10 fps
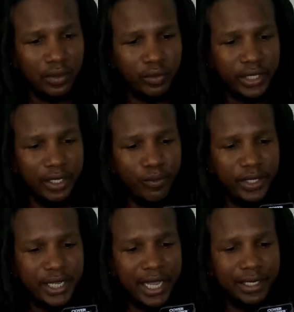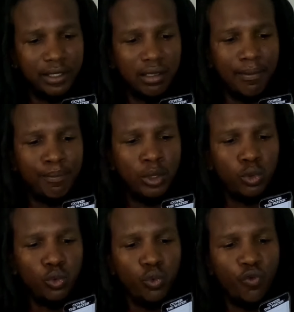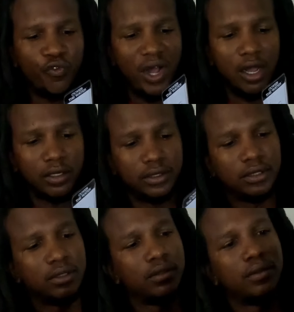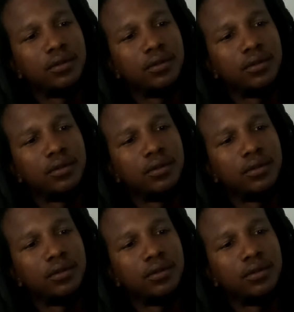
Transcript: Okay, we got the Blue Fox.